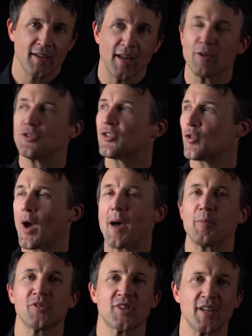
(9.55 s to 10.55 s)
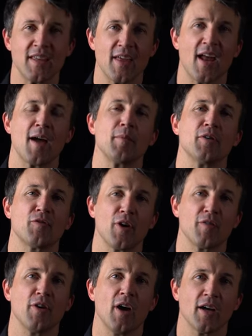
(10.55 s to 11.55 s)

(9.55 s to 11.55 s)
Now it just so happens today that I'm in front of a,